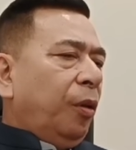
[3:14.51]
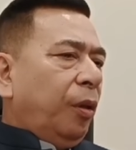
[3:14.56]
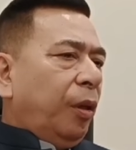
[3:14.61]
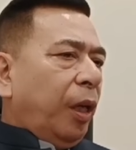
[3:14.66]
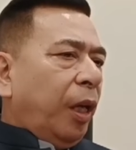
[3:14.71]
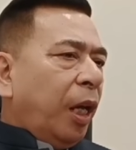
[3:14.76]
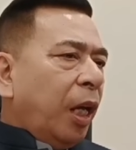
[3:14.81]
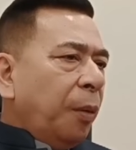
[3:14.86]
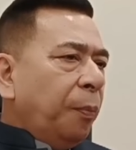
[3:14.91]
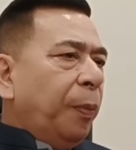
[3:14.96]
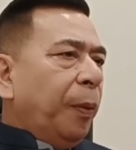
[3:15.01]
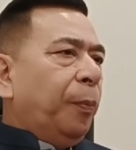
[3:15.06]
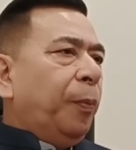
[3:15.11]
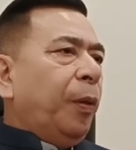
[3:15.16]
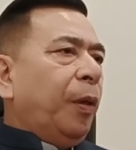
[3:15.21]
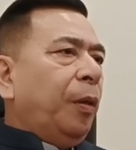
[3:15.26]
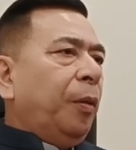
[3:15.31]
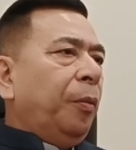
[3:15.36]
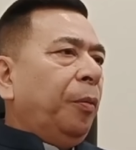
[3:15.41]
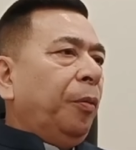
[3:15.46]

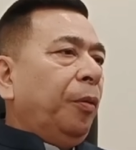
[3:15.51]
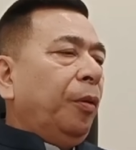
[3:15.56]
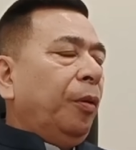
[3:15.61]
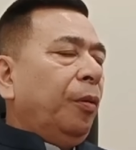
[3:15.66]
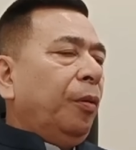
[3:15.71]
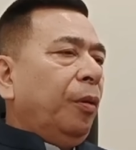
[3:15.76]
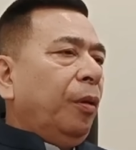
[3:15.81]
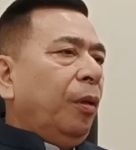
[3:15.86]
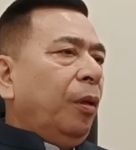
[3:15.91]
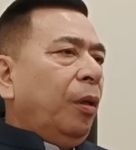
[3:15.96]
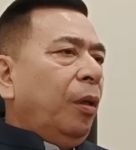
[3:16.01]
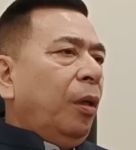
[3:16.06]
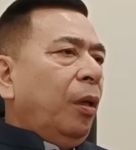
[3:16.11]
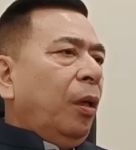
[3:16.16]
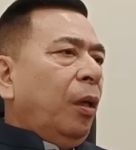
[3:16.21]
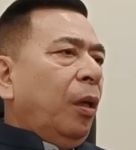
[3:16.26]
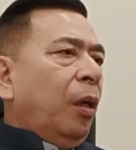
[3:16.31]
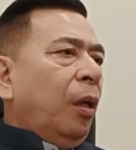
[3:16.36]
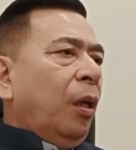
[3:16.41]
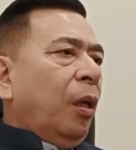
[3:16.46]
NPP
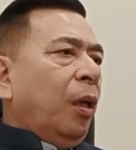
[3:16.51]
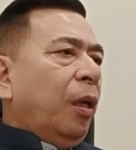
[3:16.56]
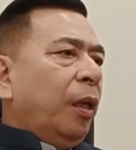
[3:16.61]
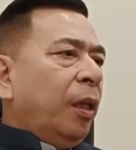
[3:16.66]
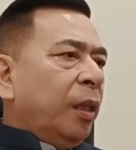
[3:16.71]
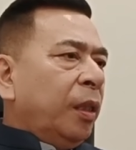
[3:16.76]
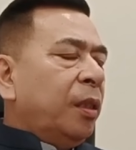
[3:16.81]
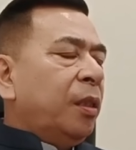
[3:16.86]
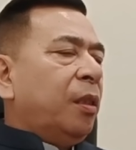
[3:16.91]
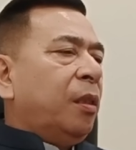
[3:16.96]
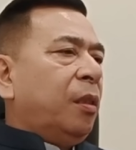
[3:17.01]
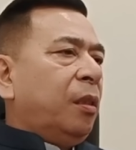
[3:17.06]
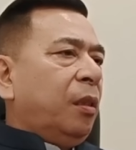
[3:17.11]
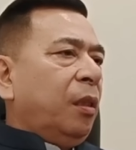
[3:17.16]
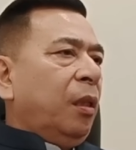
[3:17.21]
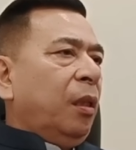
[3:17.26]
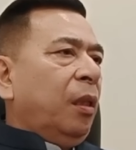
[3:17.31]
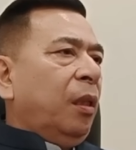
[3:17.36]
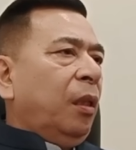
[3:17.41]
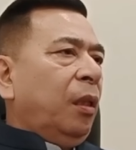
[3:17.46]
is
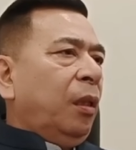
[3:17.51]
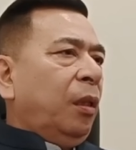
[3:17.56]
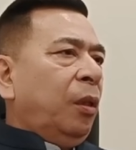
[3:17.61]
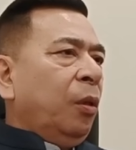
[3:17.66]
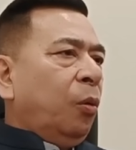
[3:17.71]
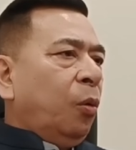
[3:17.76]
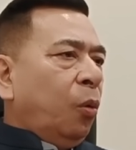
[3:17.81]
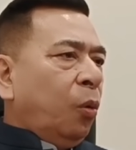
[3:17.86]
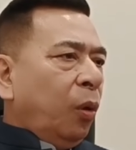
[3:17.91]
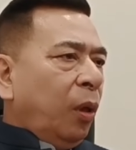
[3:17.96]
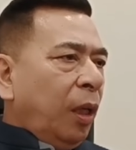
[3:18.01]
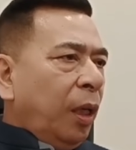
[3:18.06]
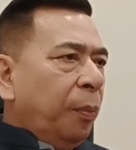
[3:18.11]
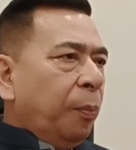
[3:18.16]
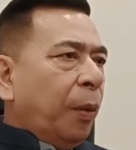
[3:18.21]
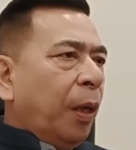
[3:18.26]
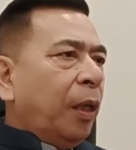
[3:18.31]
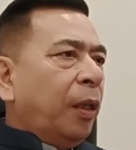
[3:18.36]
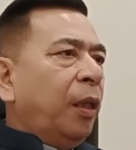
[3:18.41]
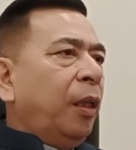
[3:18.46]
the only
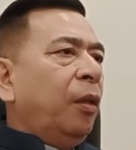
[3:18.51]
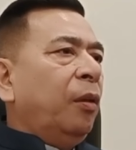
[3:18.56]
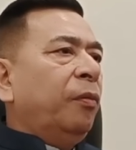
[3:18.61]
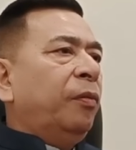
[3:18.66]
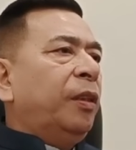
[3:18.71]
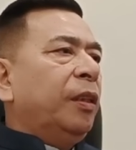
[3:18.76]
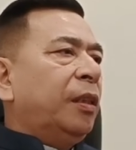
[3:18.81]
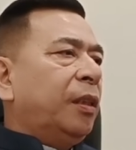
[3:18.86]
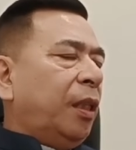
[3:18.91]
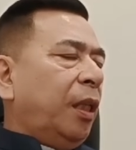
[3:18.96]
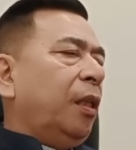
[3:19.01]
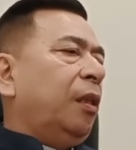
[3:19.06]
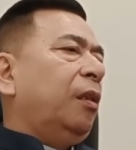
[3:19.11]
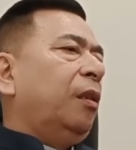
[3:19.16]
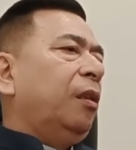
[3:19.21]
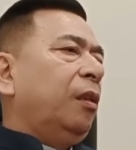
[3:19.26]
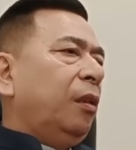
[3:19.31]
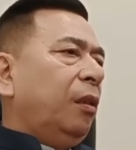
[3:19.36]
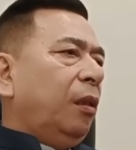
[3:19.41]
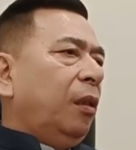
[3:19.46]
party of the
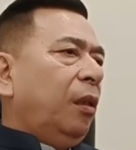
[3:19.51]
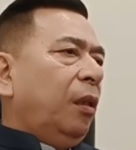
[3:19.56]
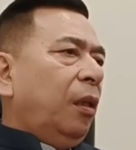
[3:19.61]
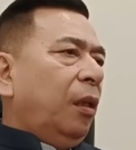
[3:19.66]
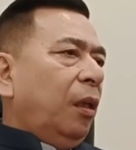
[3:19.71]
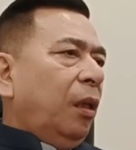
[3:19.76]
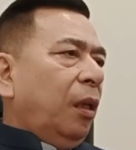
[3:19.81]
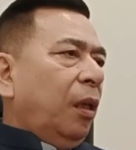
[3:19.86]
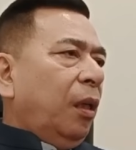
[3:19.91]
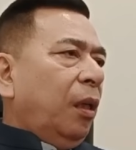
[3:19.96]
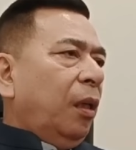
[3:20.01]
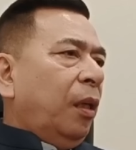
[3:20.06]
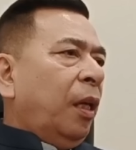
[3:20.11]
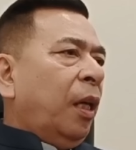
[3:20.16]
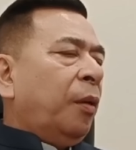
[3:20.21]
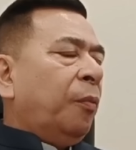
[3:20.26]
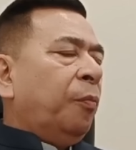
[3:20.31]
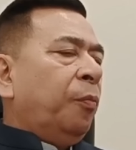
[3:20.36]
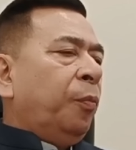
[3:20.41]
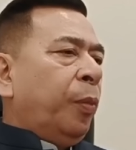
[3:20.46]
state
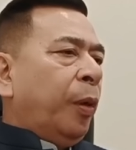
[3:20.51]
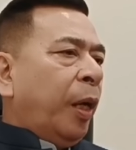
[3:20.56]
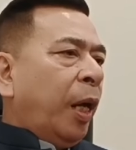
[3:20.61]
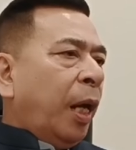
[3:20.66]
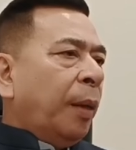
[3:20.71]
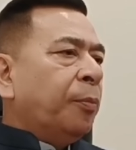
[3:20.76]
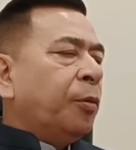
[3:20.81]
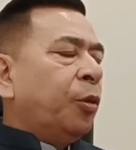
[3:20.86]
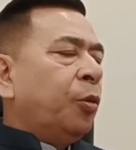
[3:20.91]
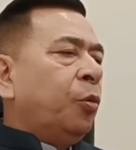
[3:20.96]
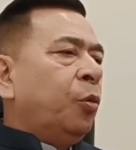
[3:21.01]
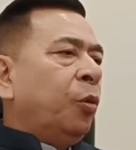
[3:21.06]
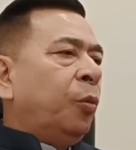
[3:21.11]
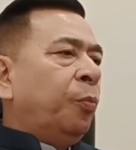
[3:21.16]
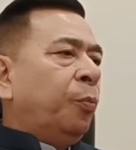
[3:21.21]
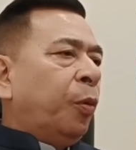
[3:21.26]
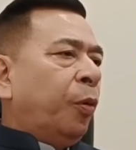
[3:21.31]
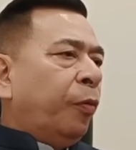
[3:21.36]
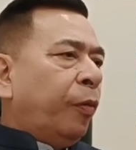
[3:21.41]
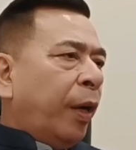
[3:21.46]
that perhaps could
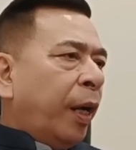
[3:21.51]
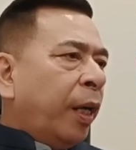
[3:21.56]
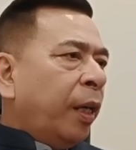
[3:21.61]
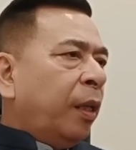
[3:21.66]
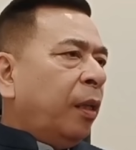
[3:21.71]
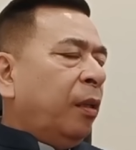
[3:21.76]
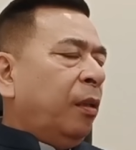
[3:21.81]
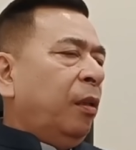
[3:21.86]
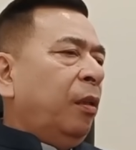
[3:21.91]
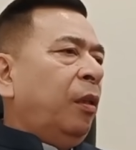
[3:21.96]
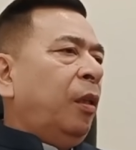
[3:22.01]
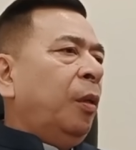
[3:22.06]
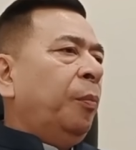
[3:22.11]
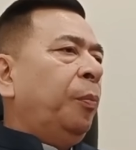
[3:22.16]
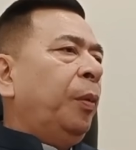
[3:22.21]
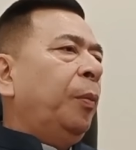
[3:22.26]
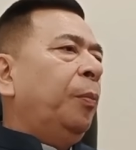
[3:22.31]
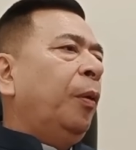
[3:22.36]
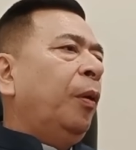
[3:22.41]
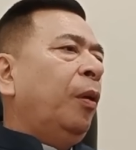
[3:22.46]
provide the
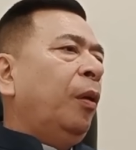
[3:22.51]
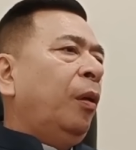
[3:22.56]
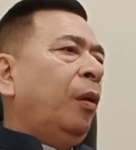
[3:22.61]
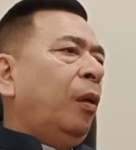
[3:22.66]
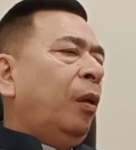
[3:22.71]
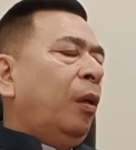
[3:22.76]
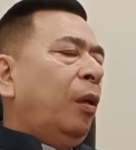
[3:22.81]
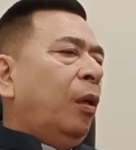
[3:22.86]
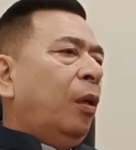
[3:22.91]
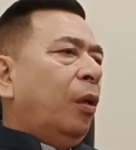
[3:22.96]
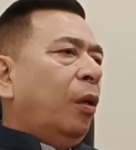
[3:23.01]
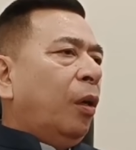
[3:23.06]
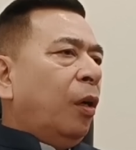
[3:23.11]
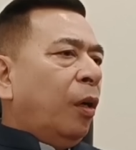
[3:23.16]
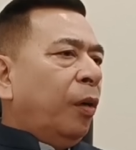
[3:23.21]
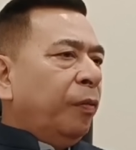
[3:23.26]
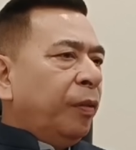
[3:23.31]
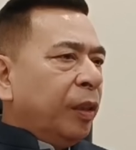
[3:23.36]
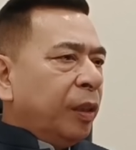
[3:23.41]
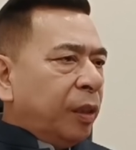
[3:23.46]
people
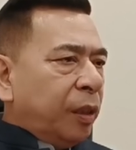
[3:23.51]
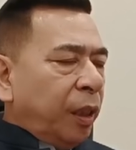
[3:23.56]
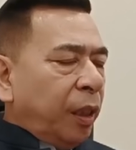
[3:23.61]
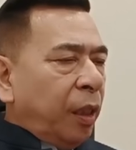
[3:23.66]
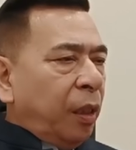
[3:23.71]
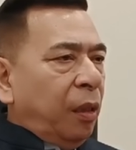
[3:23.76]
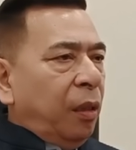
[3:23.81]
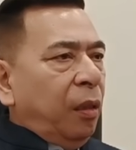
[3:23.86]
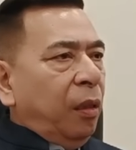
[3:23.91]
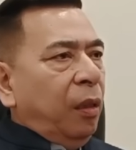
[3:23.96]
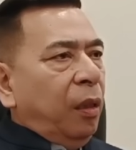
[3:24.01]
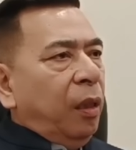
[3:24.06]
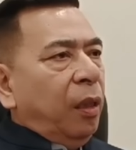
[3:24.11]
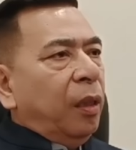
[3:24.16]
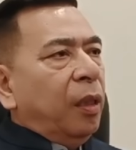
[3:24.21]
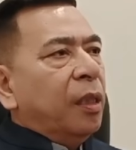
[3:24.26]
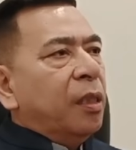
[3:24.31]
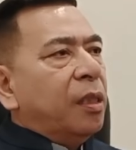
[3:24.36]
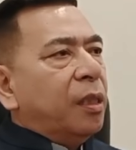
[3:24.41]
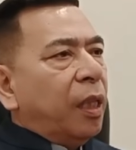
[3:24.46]
of the state
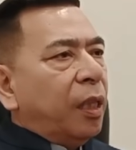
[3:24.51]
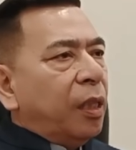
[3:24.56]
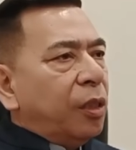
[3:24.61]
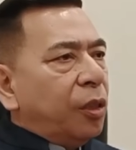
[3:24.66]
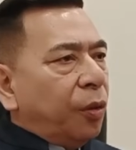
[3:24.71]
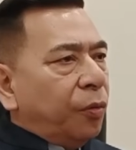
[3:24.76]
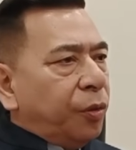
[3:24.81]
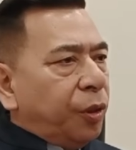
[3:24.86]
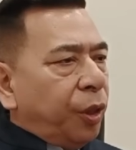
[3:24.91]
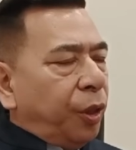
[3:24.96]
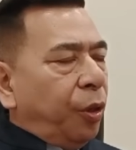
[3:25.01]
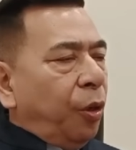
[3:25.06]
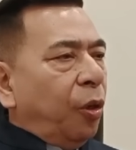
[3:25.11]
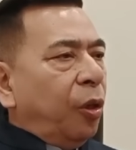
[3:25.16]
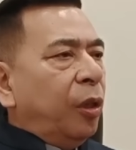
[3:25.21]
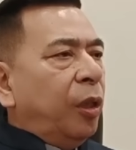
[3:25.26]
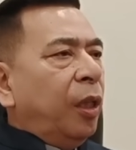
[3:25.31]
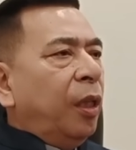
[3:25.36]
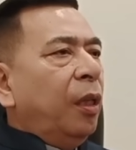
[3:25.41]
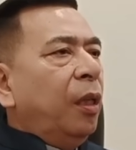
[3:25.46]
the sense of
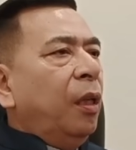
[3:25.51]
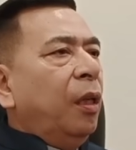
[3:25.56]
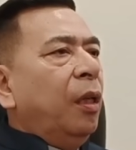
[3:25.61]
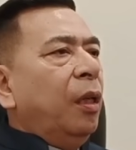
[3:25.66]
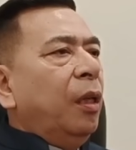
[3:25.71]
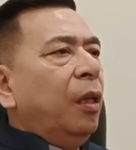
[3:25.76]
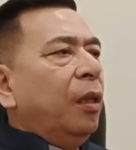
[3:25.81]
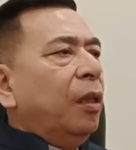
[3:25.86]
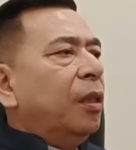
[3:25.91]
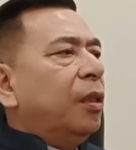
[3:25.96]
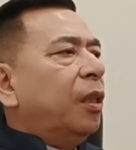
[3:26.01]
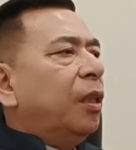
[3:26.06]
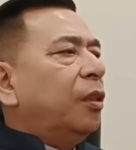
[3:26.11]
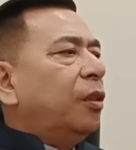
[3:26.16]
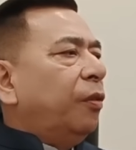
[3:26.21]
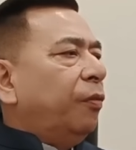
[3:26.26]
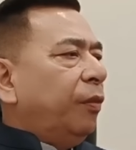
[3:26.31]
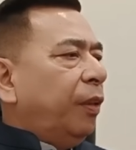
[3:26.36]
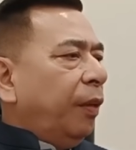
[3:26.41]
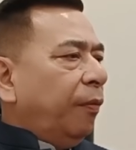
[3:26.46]
security, the sense
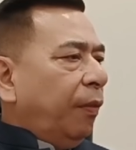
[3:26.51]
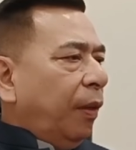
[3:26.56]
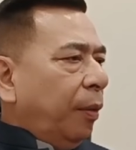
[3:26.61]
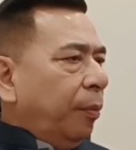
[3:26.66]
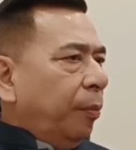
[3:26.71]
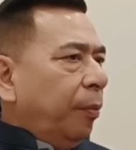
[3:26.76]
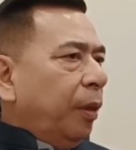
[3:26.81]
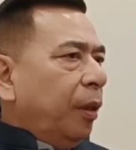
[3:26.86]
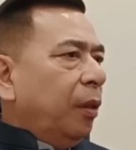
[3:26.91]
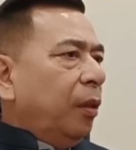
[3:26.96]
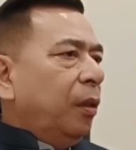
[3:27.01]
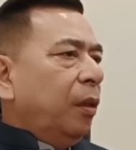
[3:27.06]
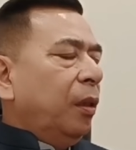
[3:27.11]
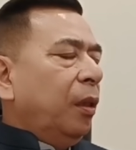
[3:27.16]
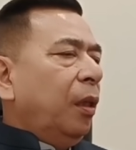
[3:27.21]
of development,